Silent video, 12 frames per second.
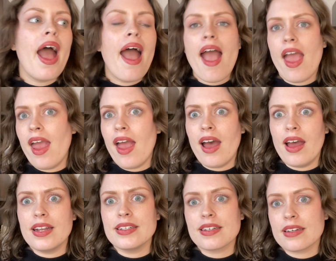
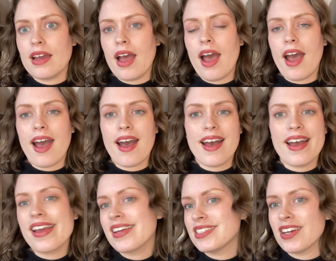and
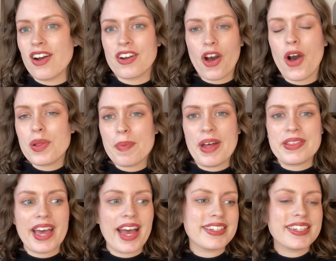I talk all about
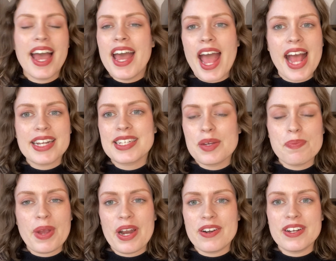that and
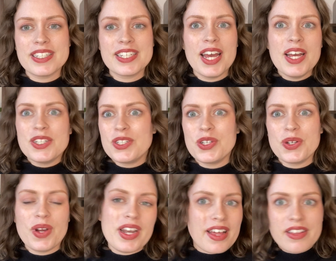compare it to
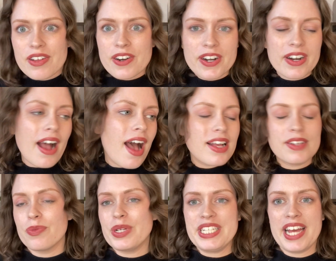another
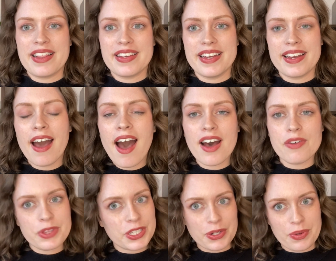retelling of
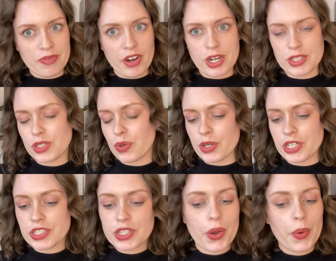the Joan of Arc story.
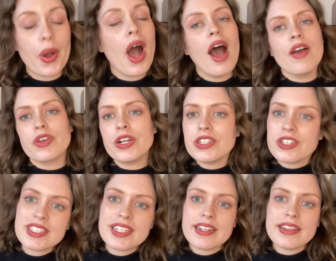So if you're
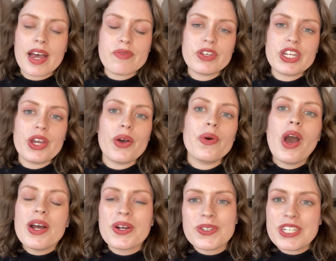interested in that video,
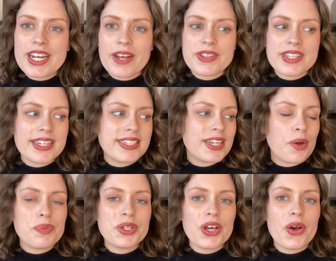go check out the link down
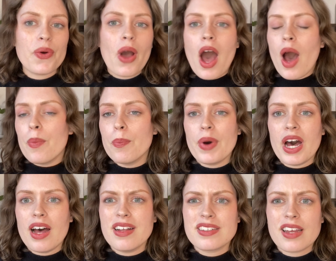below,
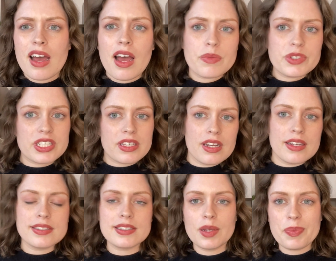but I'm just gonna
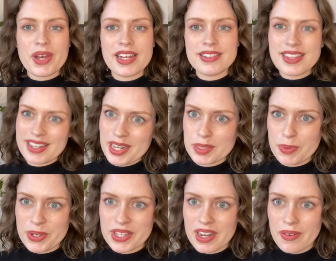skip ahead to the next book
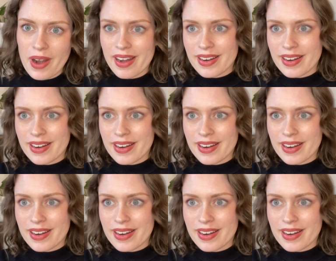that I read.